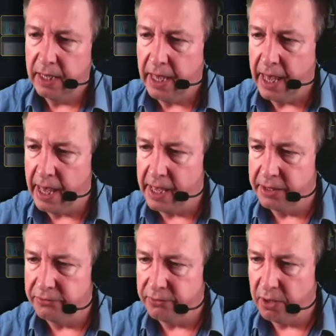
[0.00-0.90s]

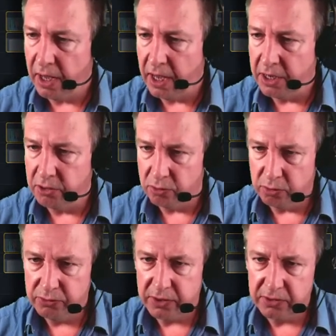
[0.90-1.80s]
And you'll
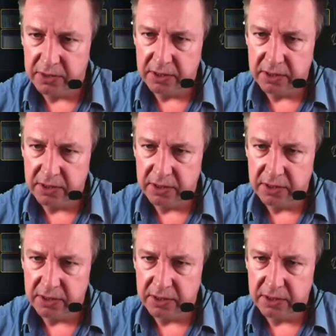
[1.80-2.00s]
also see